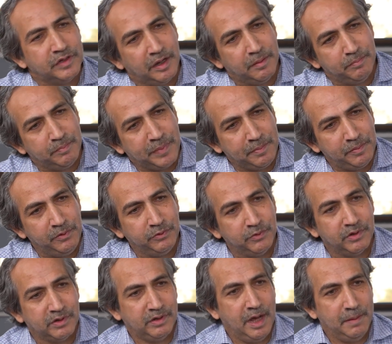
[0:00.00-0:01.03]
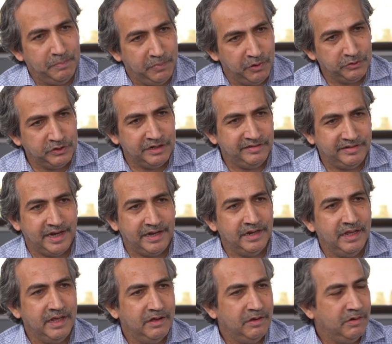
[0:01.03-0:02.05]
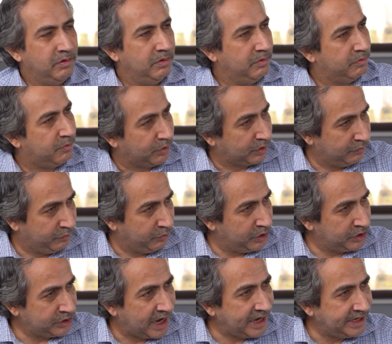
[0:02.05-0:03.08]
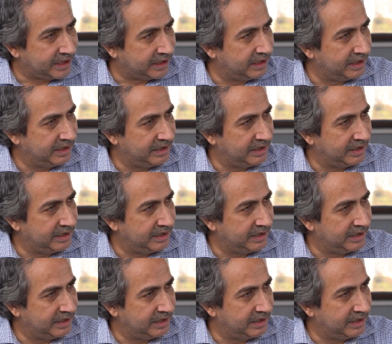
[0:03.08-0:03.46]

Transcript: um, people who opposed and said, what a foolish idea.